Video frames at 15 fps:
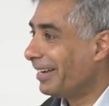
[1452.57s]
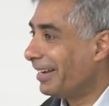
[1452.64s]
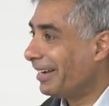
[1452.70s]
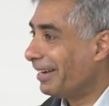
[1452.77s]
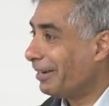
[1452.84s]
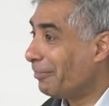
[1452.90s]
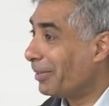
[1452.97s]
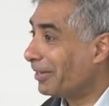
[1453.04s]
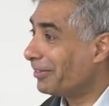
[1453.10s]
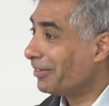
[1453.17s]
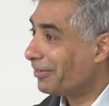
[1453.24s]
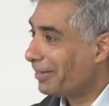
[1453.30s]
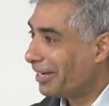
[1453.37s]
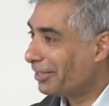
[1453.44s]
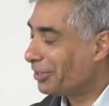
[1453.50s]
uh, about
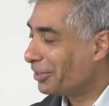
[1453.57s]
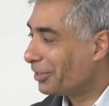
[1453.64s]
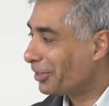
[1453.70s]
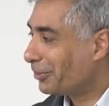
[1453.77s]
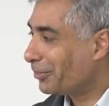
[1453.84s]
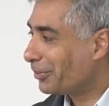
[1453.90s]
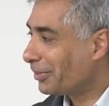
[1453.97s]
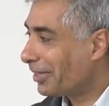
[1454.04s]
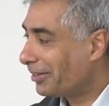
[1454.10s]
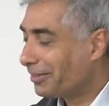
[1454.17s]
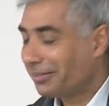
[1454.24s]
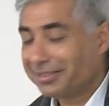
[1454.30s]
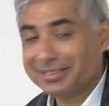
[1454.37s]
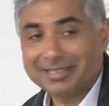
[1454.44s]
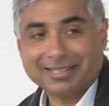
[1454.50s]
their relationships with
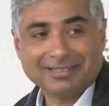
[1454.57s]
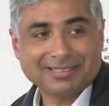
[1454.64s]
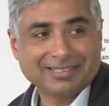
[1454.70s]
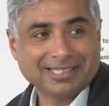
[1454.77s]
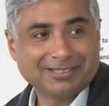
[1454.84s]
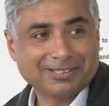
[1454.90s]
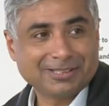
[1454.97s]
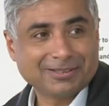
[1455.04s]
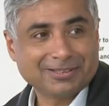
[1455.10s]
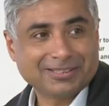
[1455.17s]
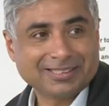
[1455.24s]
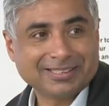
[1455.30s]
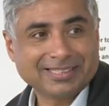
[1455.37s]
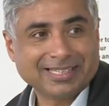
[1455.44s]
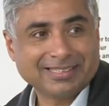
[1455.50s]
others that are essential to
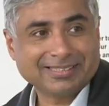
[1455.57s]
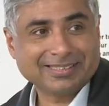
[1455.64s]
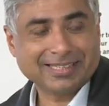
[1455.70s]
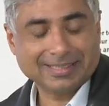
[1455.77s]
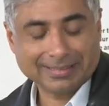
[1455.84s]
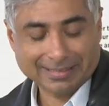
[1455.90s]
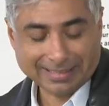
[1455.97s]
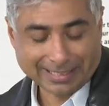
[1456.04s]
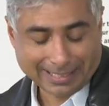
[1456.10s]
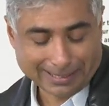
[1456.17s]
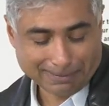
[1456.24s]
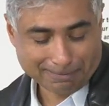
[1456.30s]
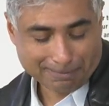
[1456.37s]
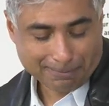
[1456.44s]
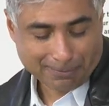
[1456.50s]
success. And
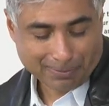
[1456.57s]
um,